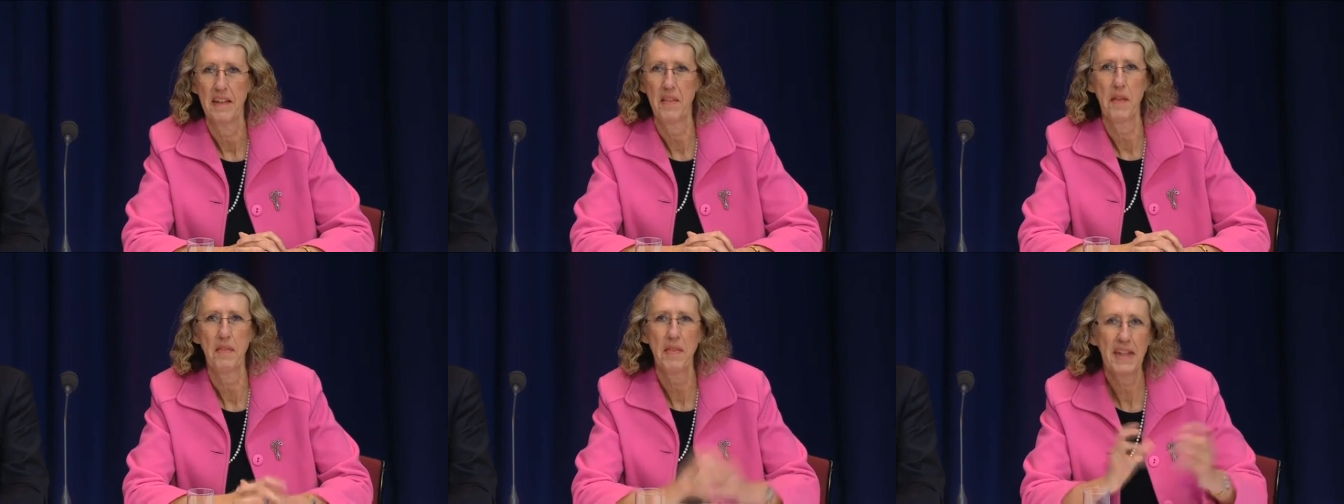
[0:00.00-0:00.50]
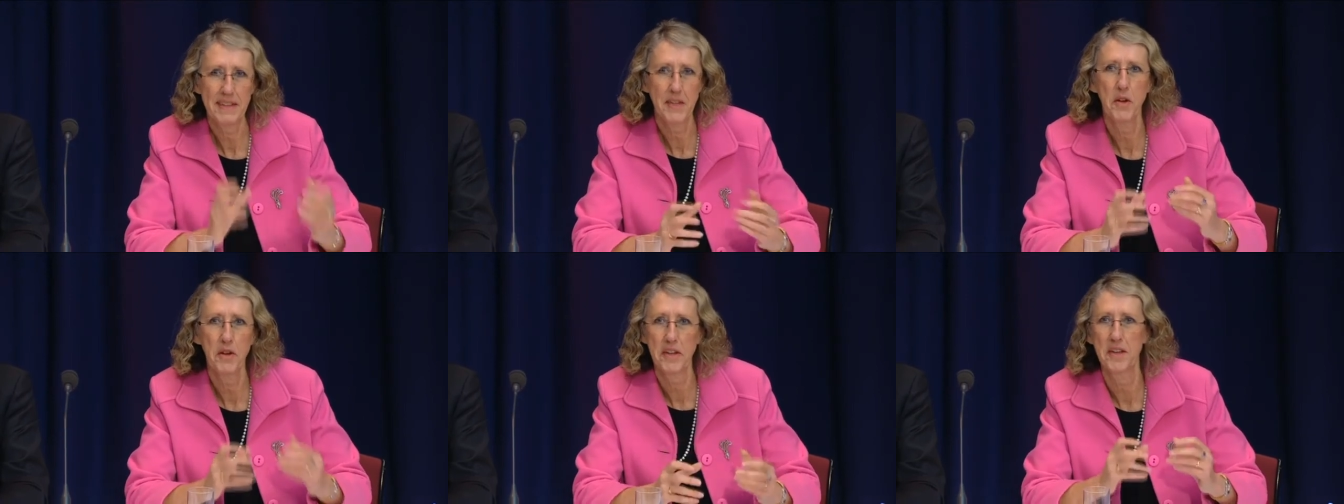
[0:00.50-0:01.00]
That, that's
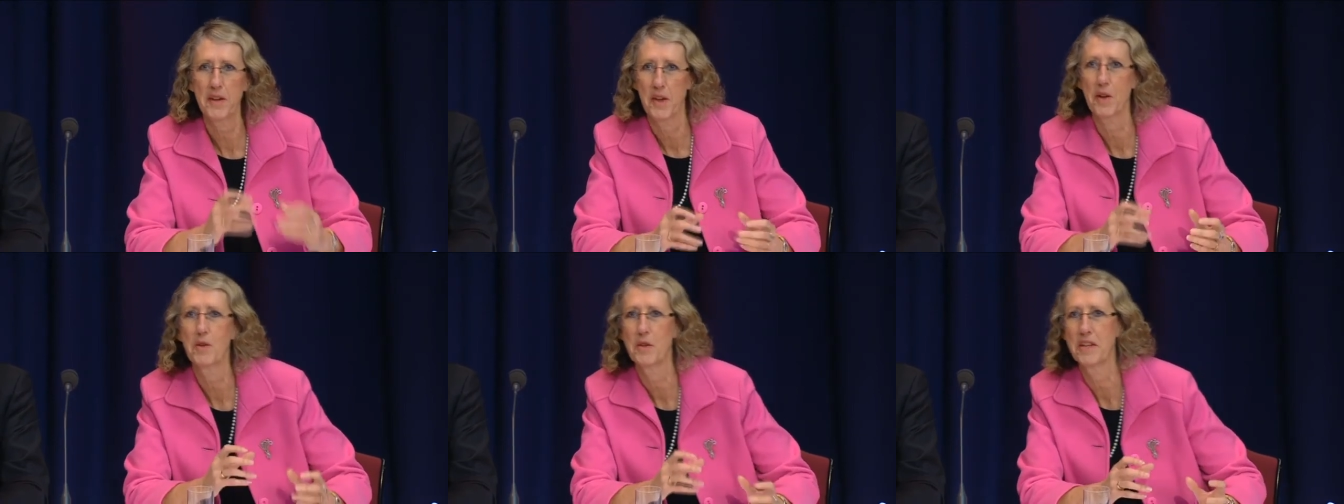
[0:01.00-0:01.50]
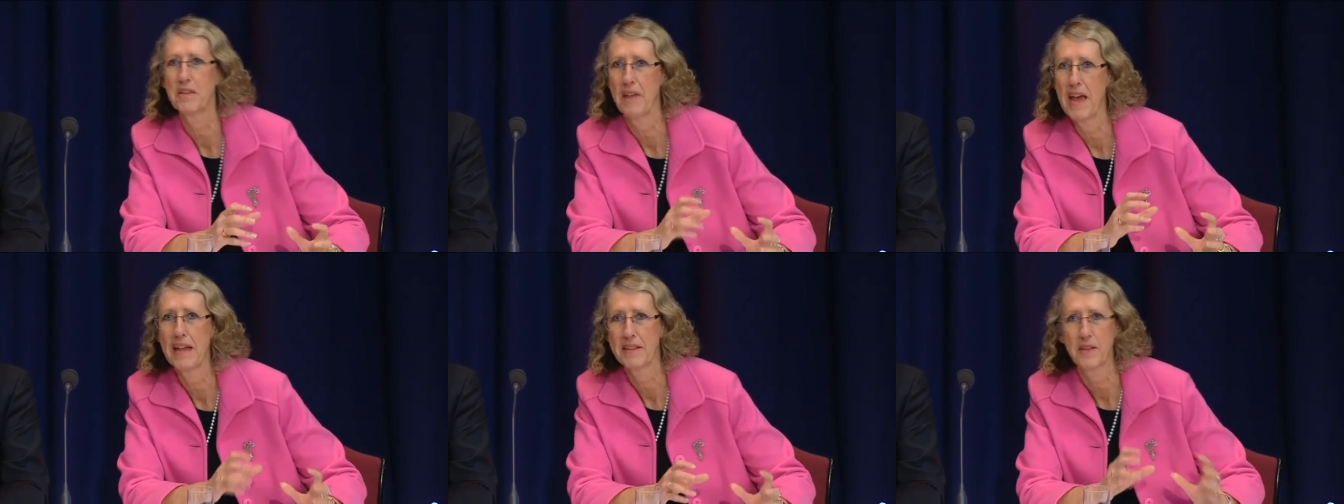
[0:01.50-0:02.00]
not a conclusive
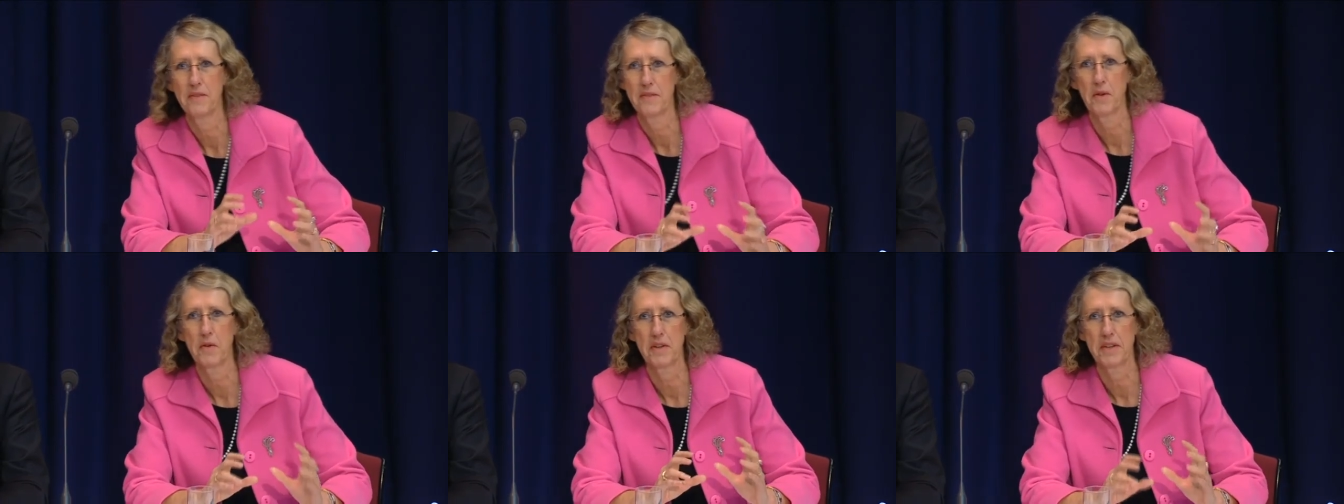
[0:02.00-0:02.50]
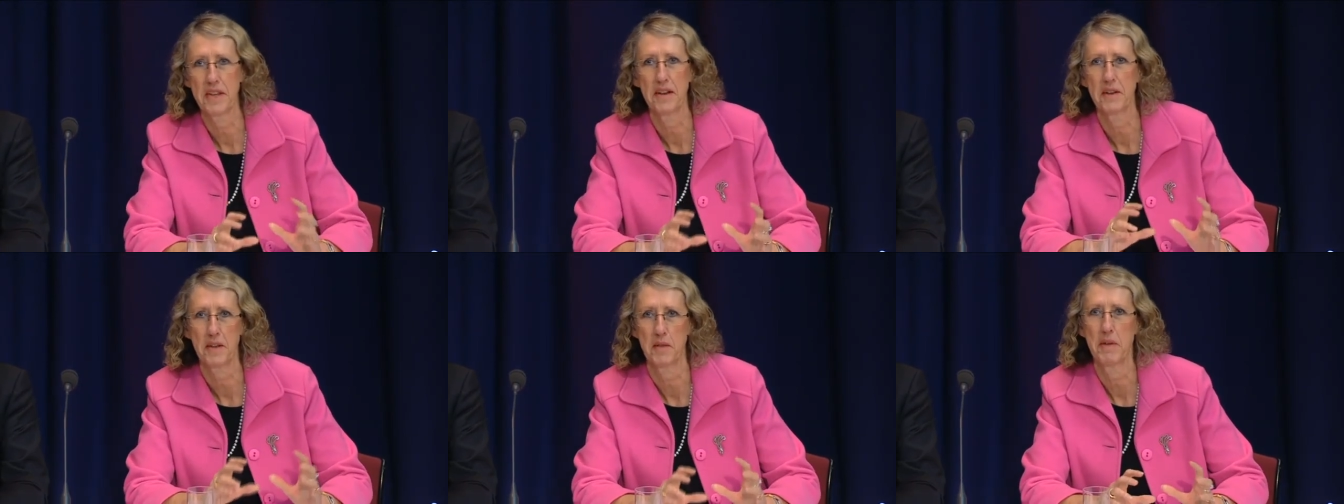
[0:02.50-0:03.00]
answer for a
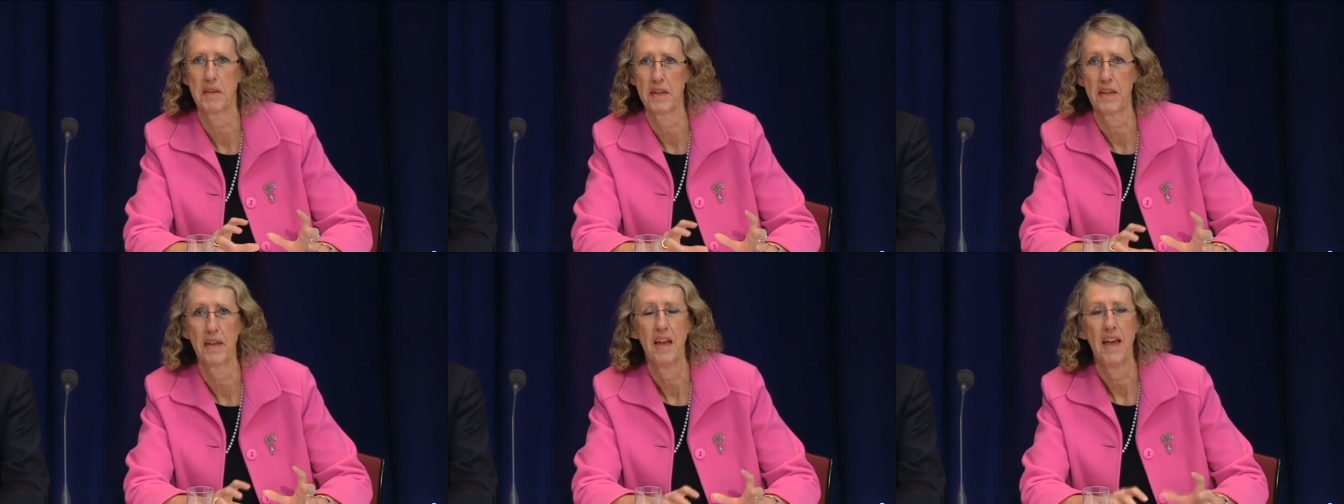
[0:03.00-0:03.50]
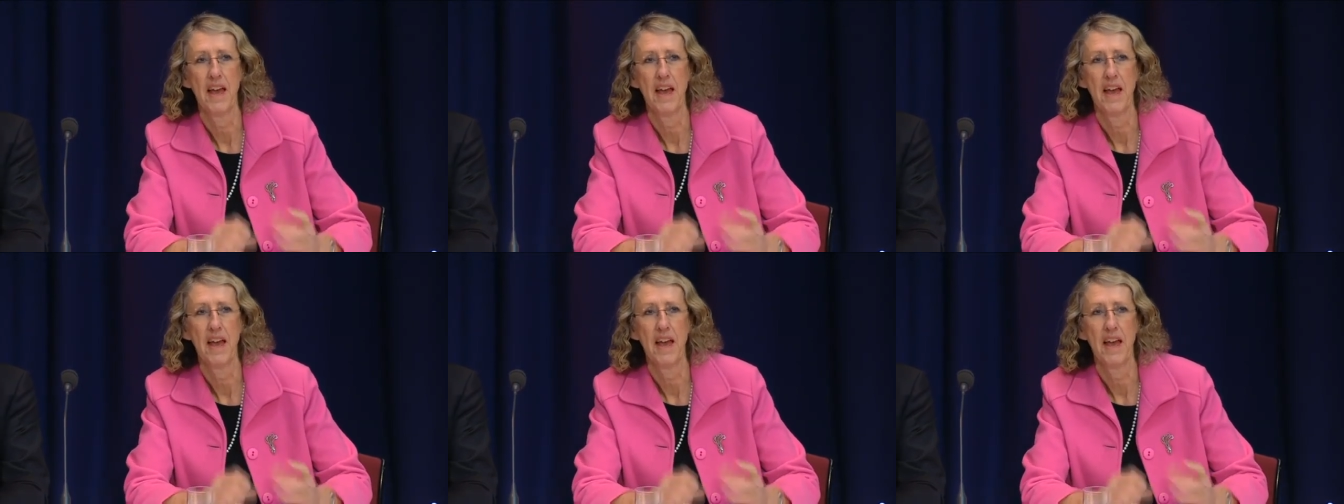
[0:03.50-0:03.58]
Senate committee.